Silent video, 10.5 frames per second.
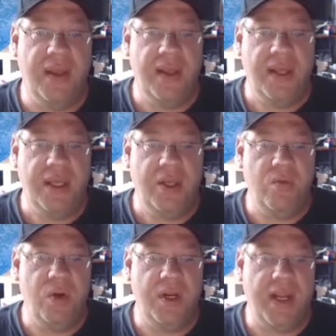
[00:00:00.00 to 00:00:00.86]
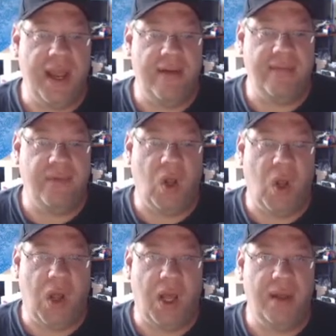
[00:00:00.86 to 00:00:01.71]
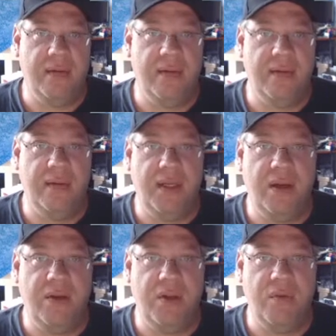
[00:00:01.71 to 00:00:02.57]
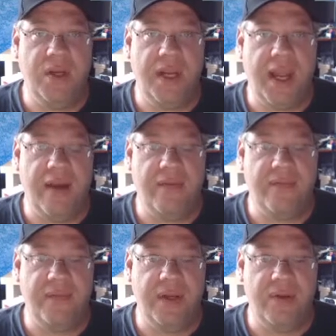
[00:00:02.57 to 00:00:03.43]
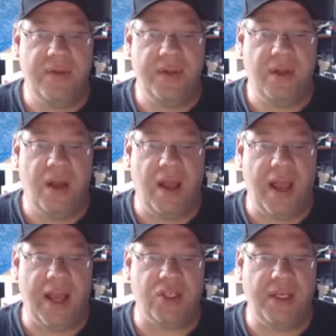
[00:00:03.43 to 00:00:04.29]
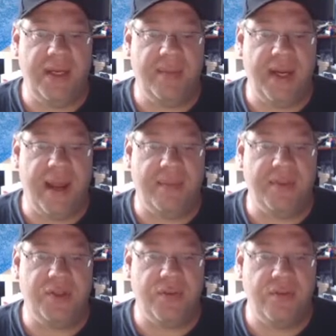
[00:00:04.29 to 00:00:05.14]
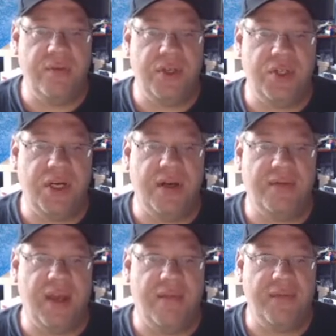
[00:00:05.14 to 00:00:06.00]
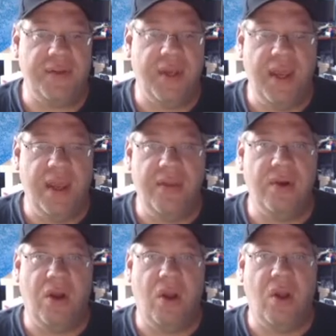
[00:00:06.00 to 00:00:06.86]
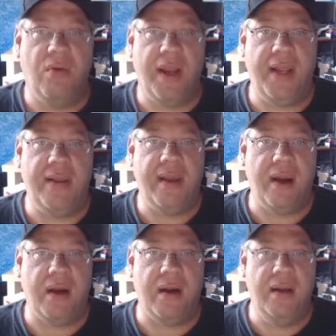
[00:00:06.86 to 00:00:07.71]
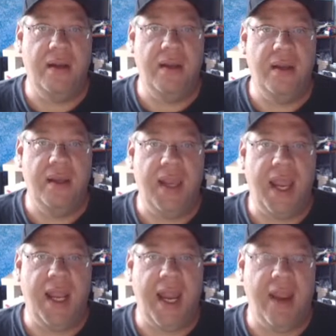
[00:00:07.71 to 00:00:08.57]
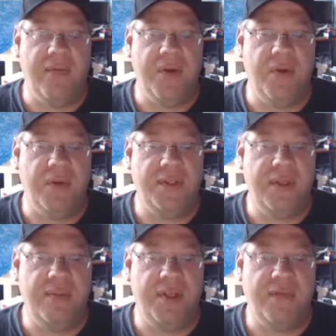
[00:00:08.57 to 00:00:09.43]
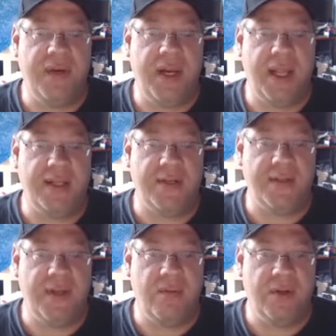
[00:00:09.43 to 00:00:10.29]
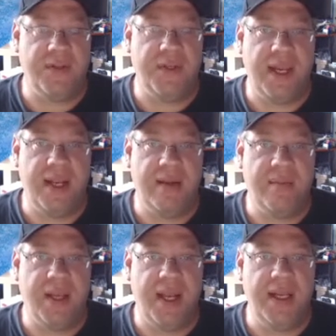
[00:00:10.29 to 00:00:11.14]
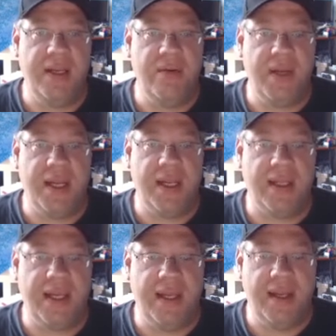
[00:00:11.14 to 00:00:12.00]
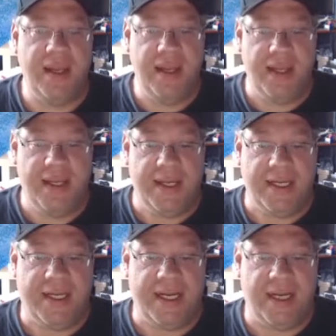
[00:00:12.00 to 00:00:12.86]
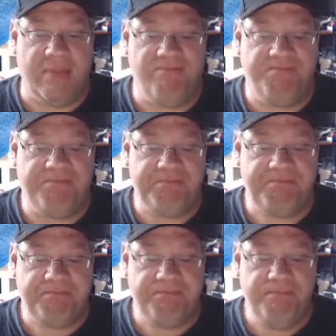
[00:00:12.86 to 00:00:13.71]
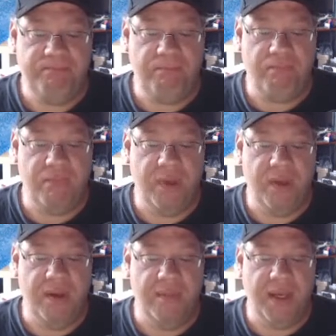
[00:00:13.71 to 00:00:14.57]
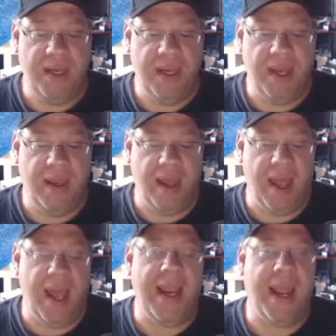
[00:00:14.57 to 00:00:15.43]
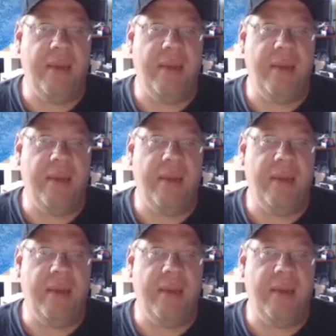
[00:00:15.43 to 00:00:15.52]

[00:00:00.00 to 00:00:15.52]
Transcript: You would have law. You know, you would have, you know, the law actually in Minneapolis through the sheriff's office. They're already there. And everyone seems to forget this. And once again, I'm kind of uniquely, um, I am